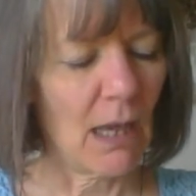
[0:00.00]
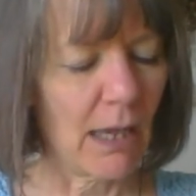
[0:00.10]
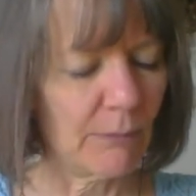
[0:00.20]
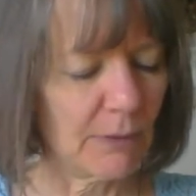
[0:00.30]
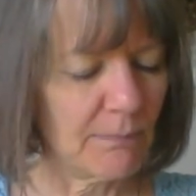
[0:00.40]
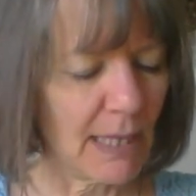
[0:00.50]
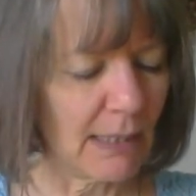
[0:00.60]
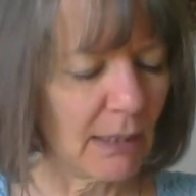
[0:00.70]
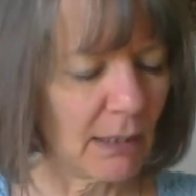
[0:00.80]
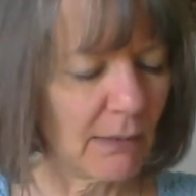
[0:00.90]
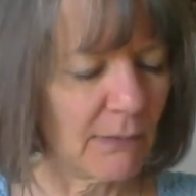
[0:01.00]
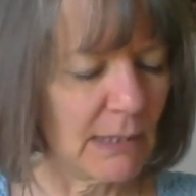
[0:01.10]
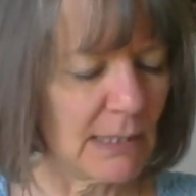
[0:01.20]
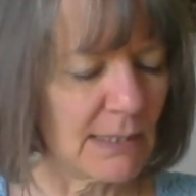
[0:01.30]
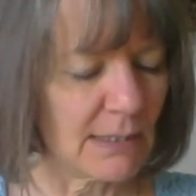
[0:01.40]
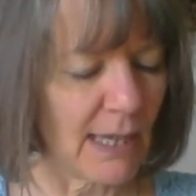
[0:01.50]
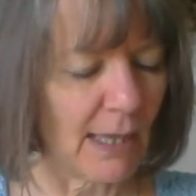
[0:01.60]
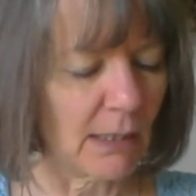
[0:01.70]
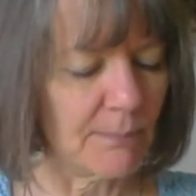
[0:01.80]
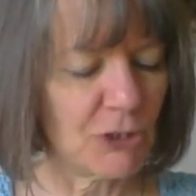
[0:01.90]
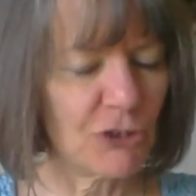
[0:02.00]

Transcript: would make these scallops